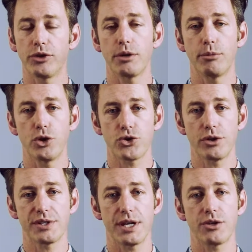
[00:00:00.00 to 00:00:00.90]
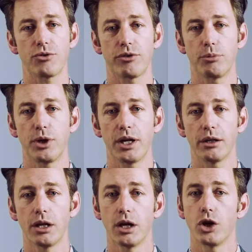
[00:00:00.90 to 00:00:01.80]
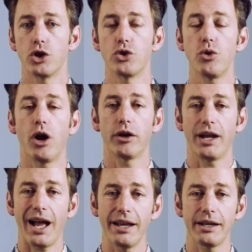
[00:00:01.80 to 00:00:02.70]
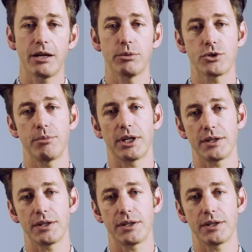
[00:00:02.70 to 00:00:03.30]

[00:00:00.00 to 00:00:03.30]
the emotional center of the brain, you are unable to make